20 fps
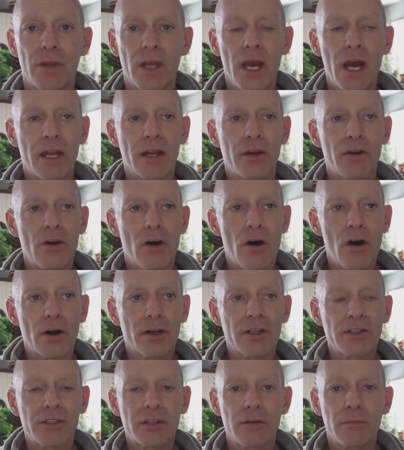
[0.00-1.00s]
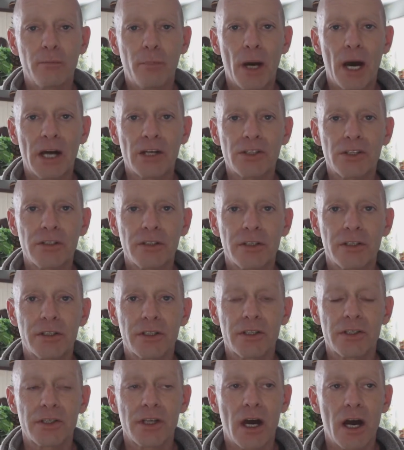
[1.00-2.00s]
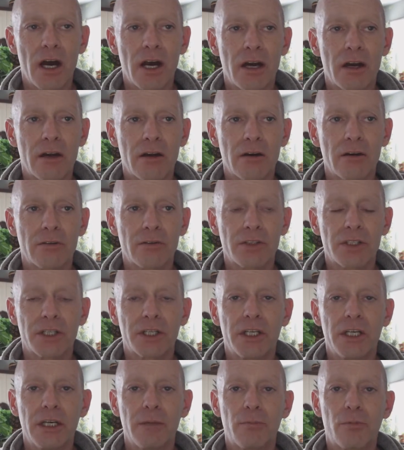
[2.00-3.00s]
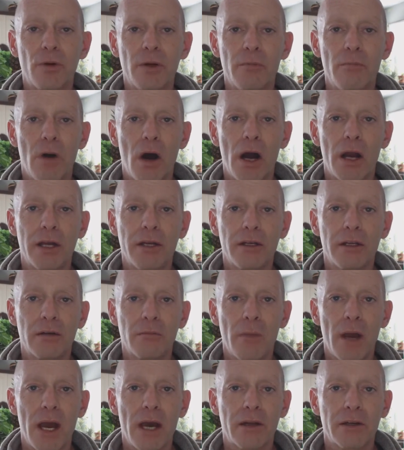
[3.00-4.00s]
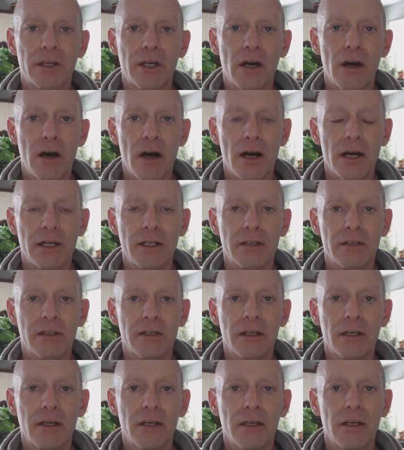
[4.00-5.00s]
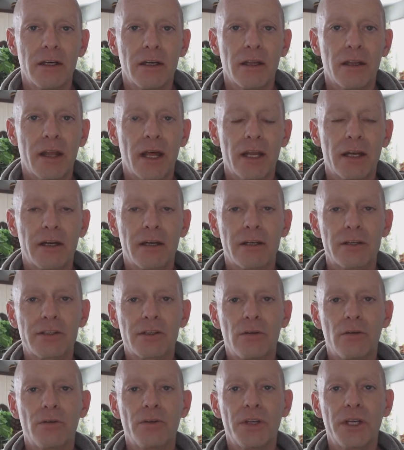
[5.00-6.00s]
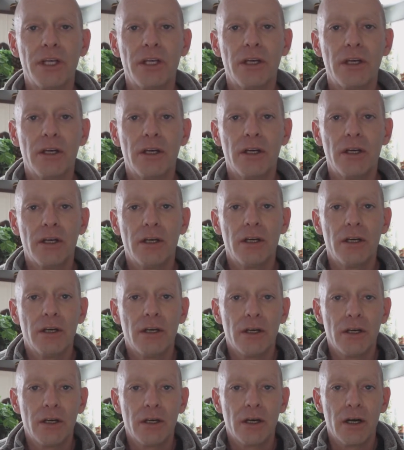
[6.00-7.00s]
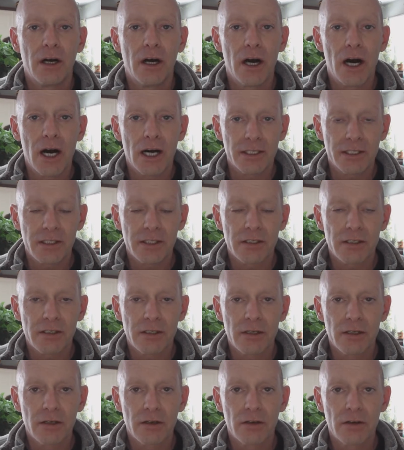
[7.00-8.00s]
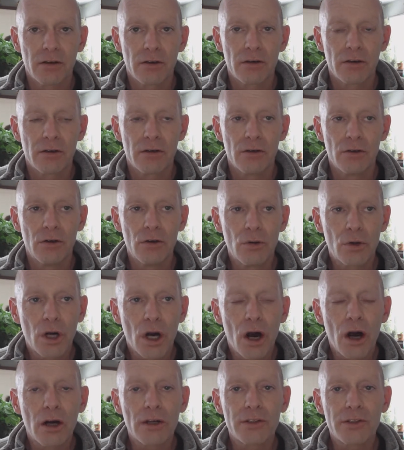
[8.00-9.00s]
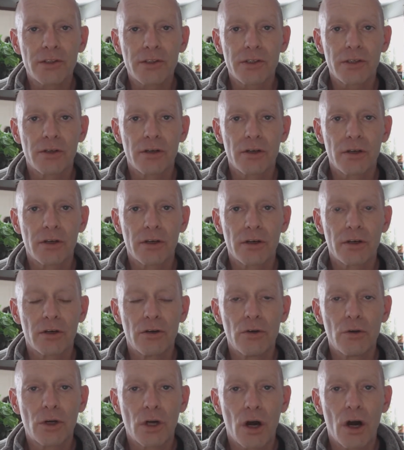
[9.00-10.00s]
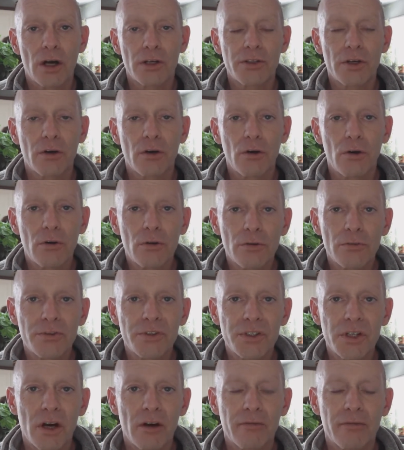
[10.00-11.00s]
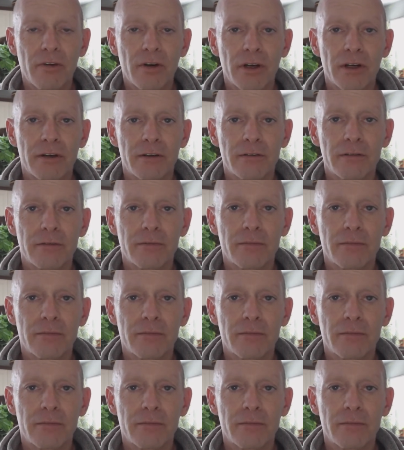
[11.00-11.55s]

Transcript: And an honest, compassionate desire to keep reminding mankind that it is only us who cause our own suffering.